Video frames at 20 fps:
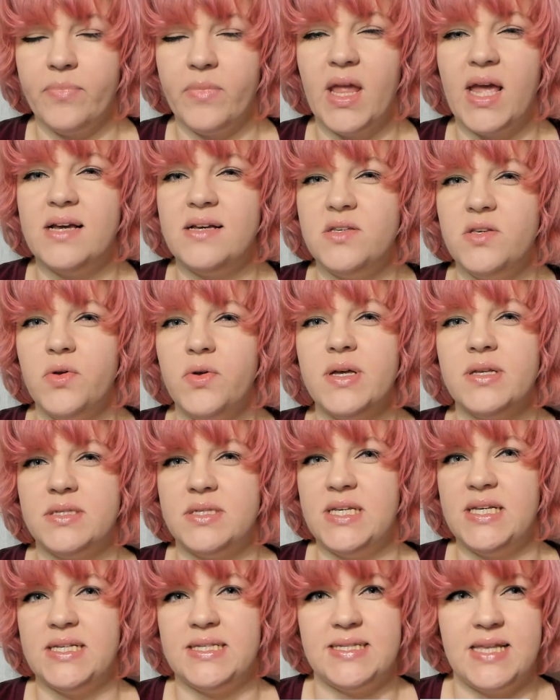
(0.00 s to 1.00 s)
As you can
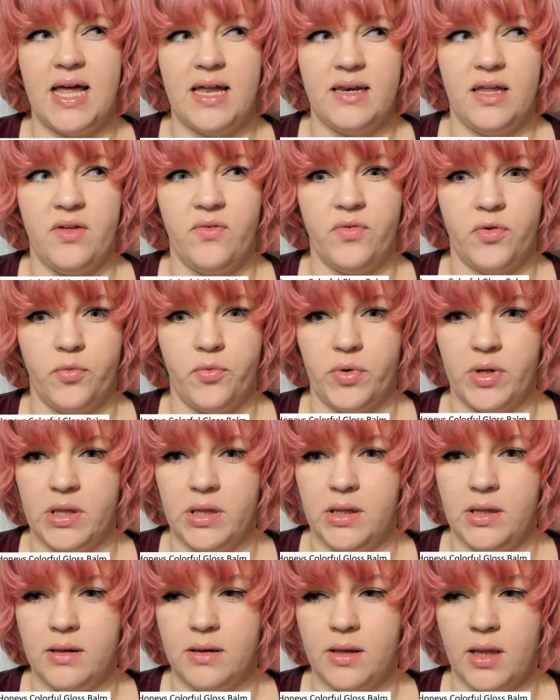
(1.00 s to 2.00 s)
see, it's not even
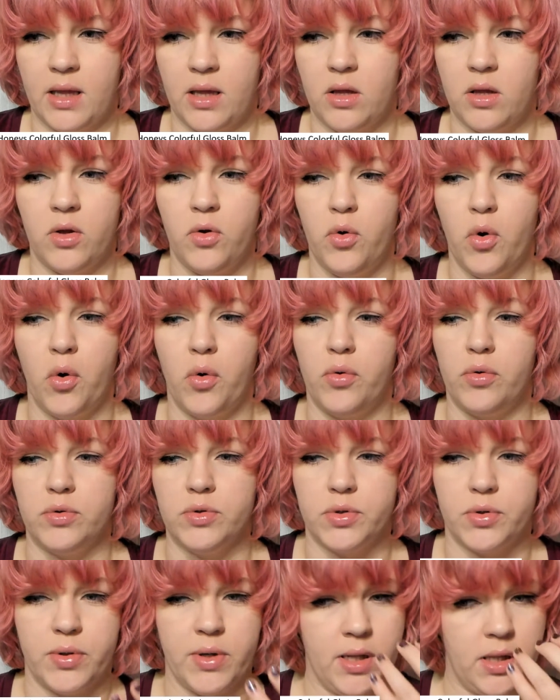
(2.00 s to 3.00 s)
really like
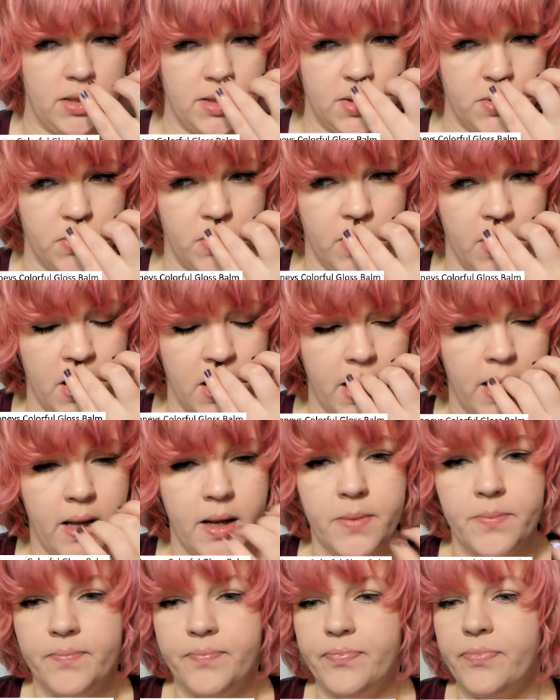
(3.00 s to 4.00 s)
gold or yellow.
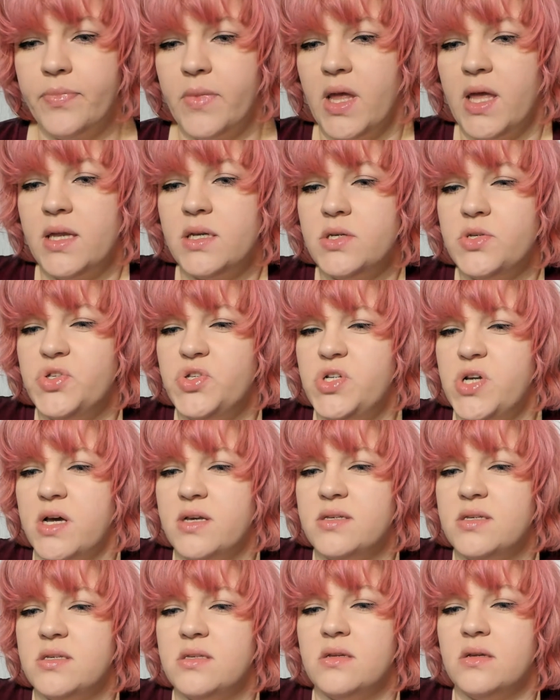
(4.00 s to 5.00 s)
It is
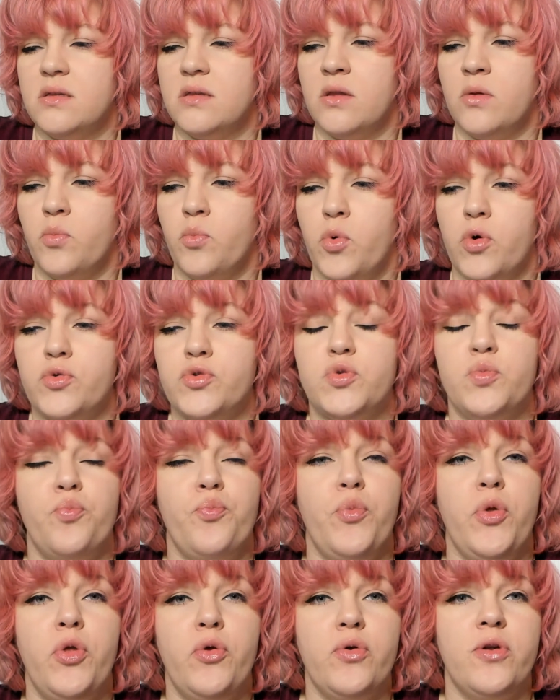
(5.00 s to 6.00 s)
just the
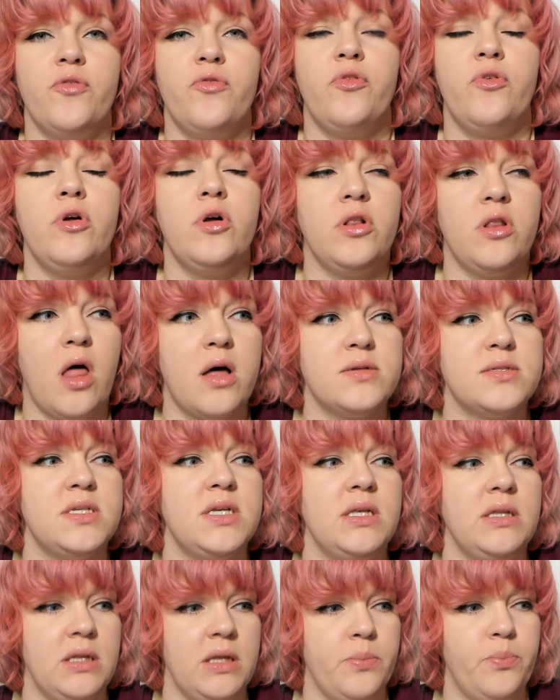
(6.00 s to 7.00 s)
most beautiful
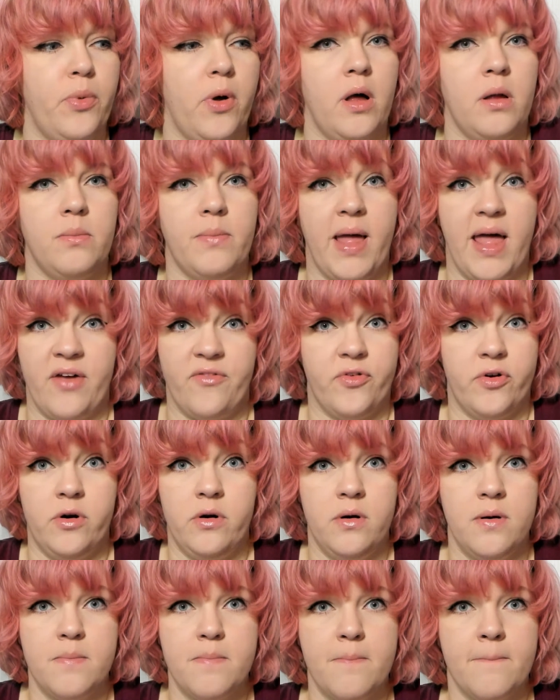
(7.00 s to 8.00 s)
glossy lip balm
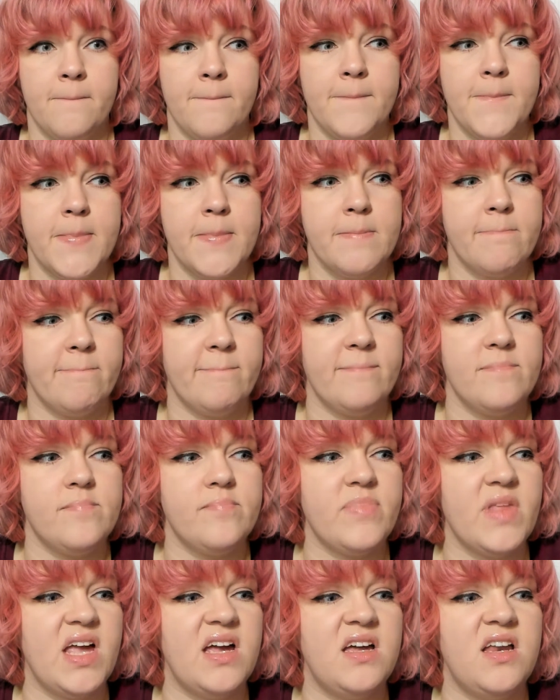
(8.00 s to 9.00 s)
ever.
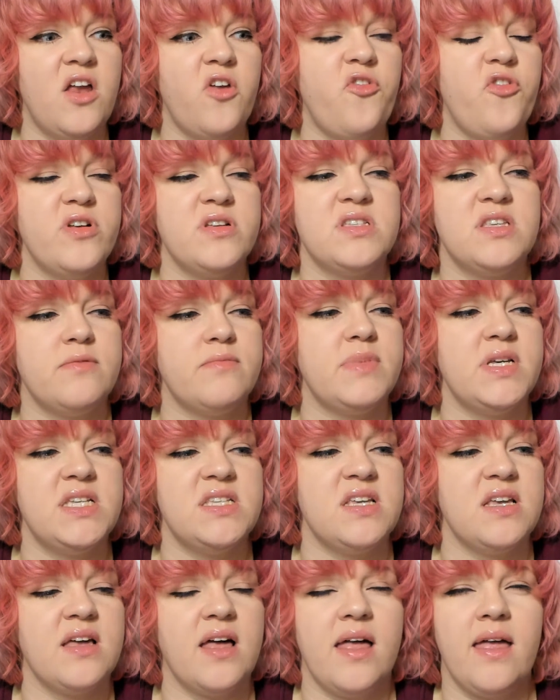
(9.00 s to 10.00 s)
And it feels
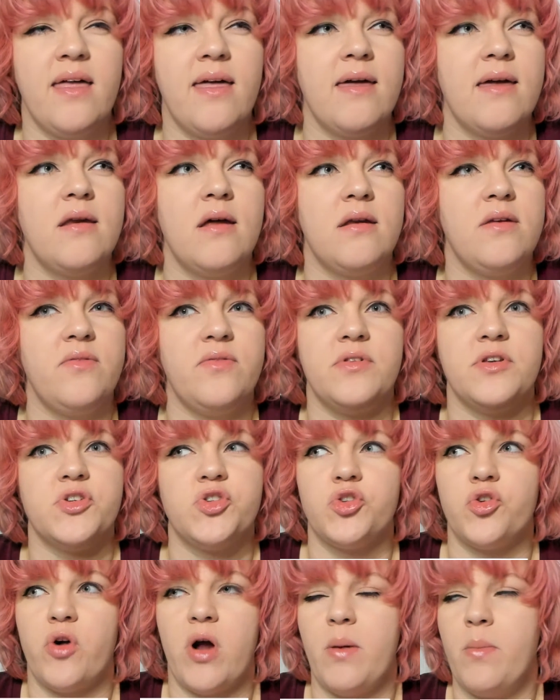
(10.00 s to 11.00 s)
amazing. I cannot even
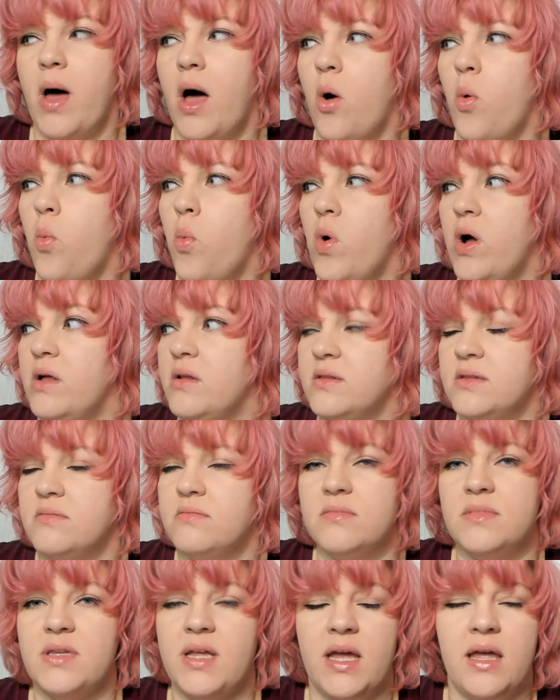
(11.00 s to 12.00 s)
describe how well,
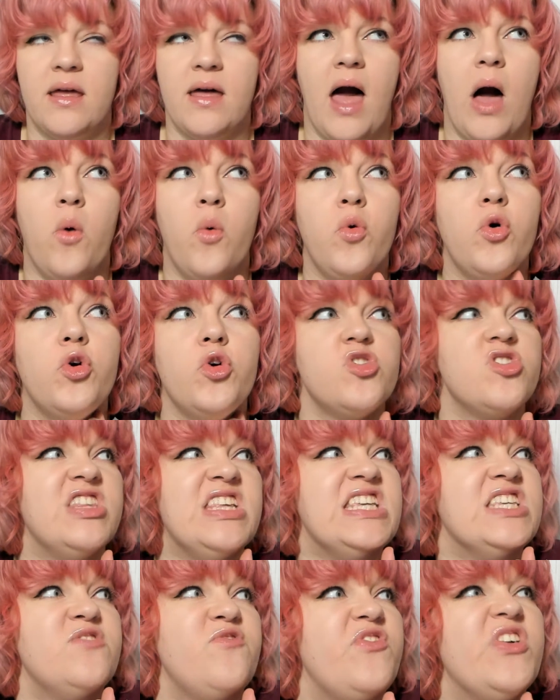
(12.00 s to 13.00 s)
like how good
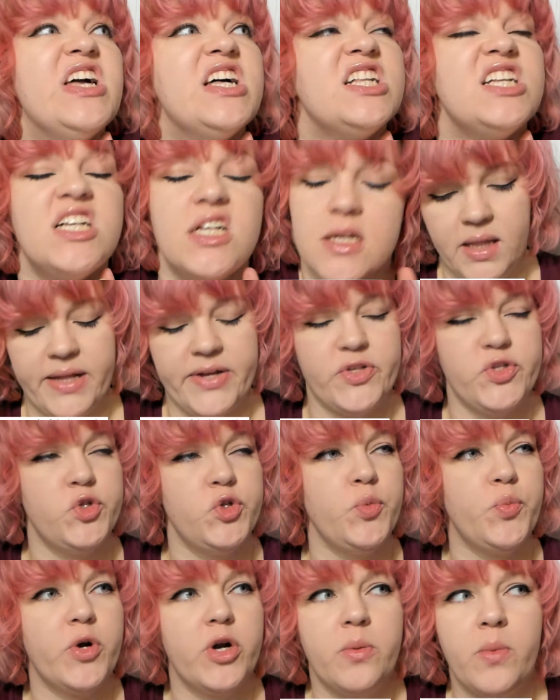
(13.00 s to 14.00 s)
these feel. Like
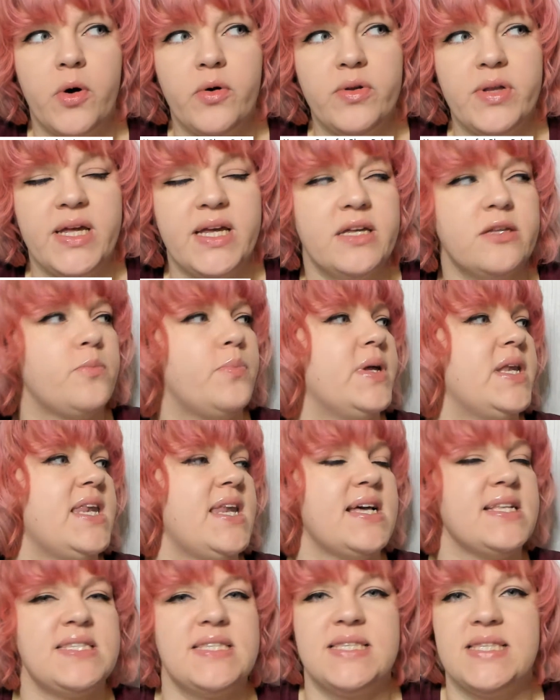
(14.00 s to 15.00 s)
super emollient but
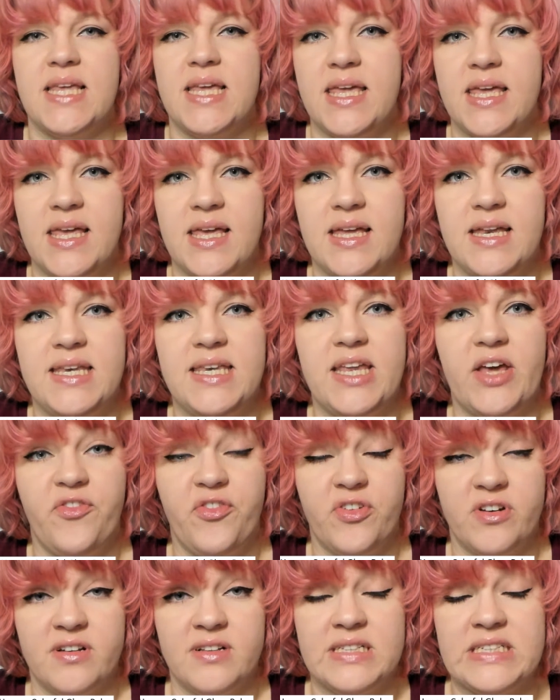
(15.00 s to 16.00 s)
not sticky.
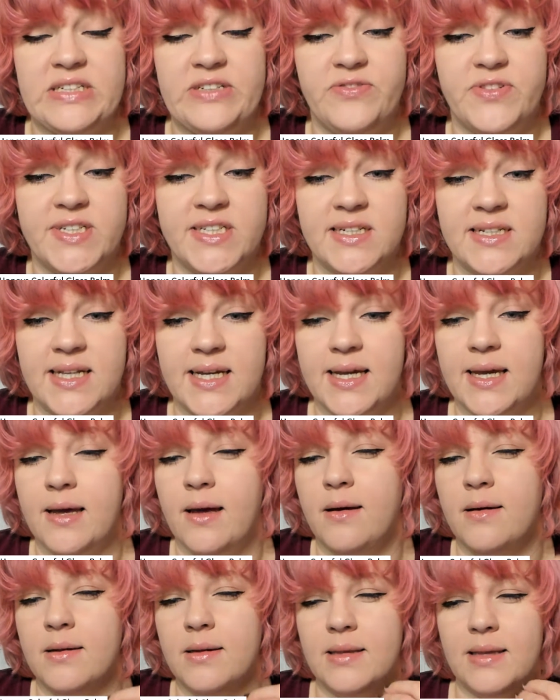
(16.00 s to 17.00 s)
Definitely very
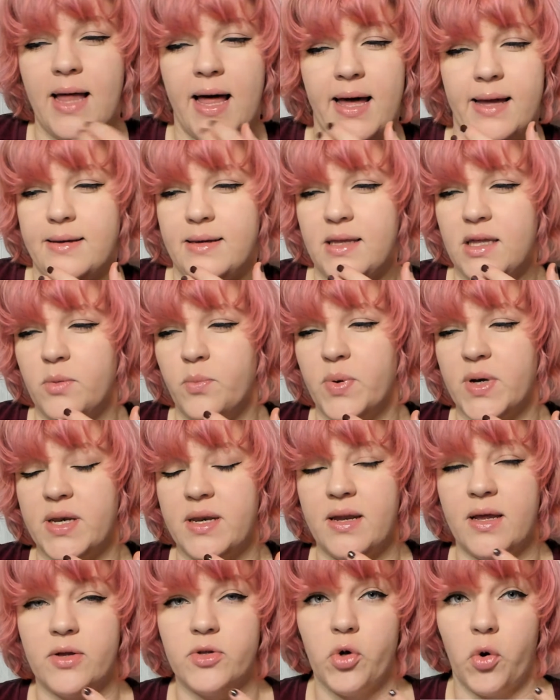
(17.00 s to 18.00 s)
like glidey but
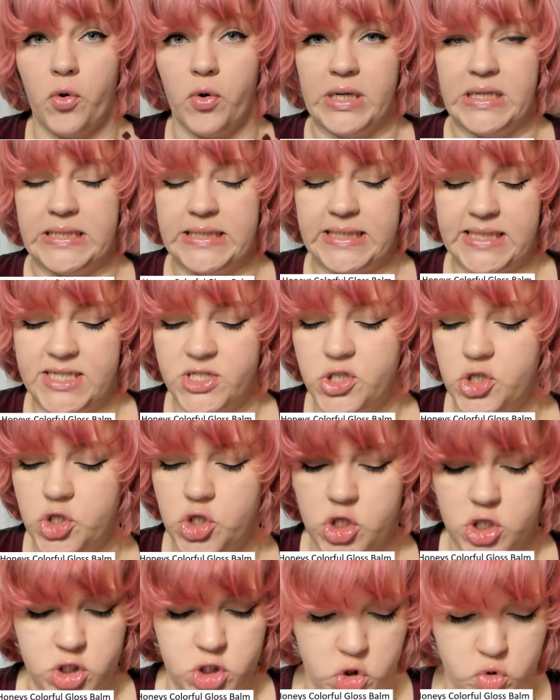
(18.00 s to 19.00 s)
not oily. It's
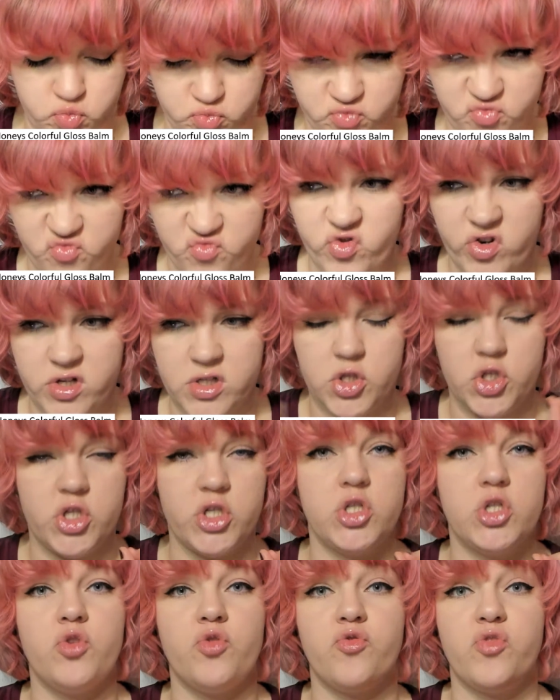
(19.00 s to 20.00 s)
just
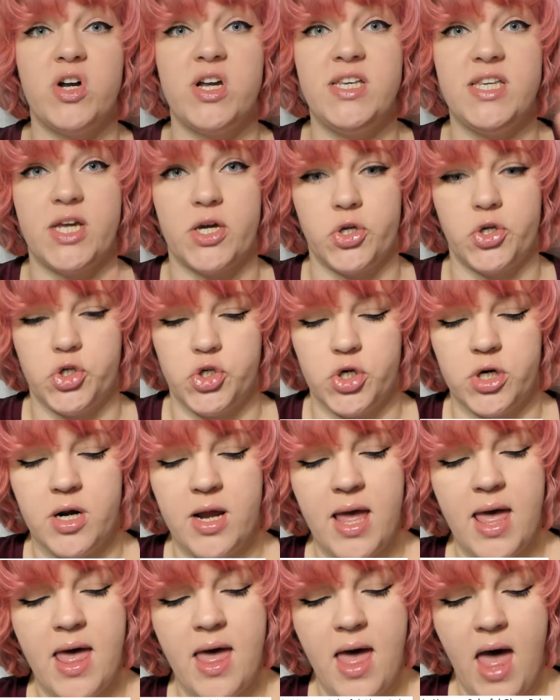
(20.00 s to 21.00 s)
the right texture.
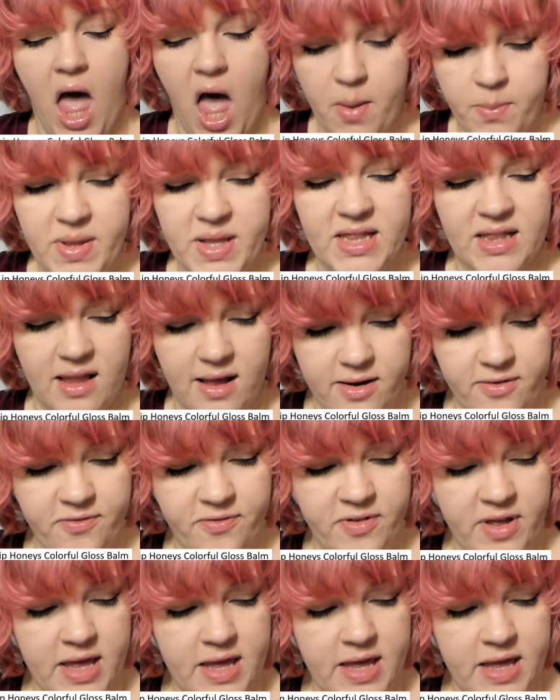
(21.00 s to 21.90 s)
I'm in love.